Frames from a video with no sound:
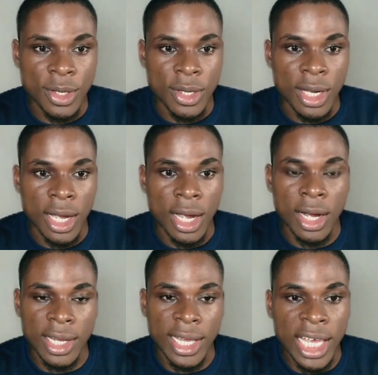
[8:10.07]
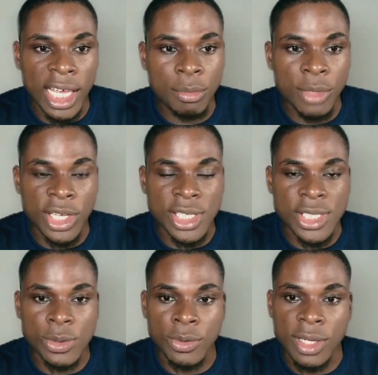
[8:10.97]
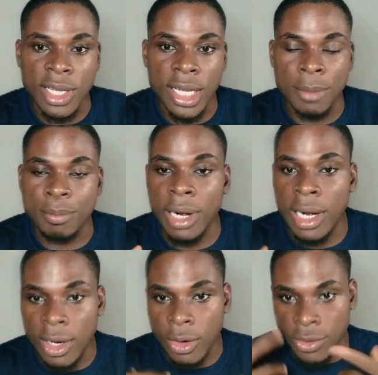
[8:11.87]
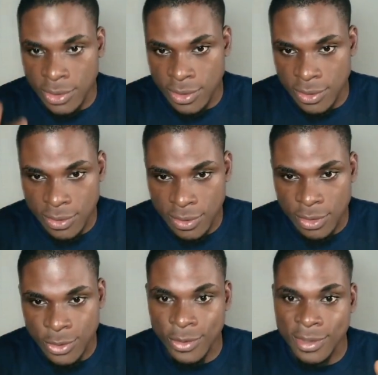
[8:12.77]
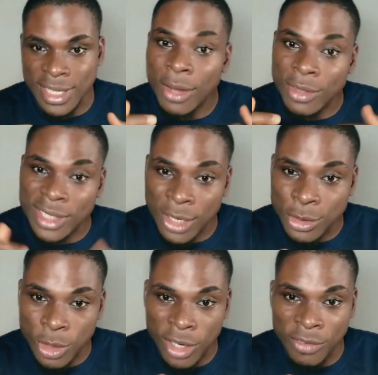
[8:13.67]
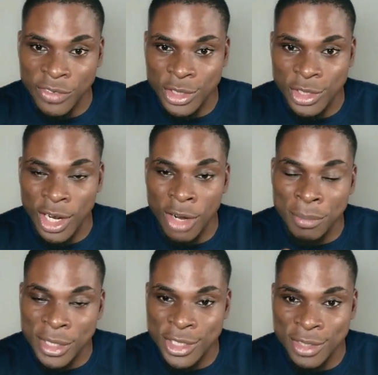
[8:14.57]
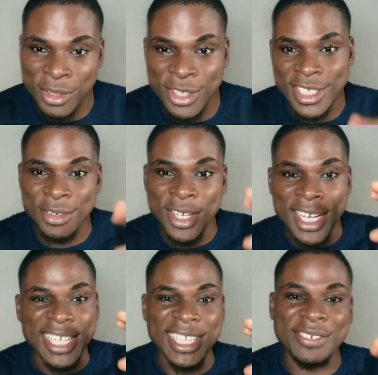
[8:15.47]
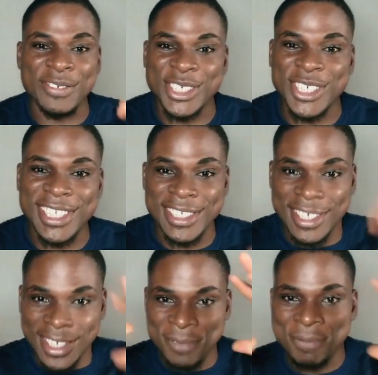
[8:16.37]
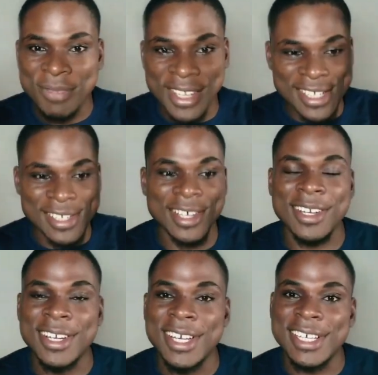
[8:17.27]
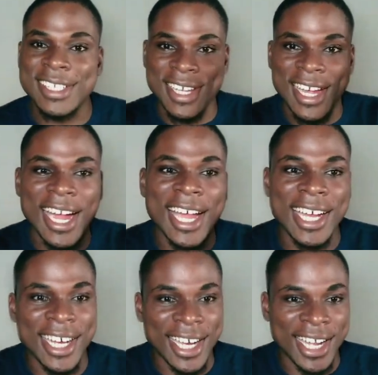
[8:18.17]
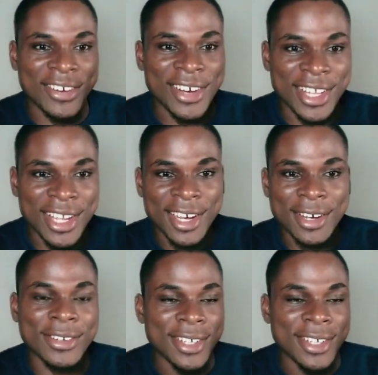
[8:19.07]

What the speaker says: Our aim is to empower us. So now down to our mission, because now the vision is a higher hierarchical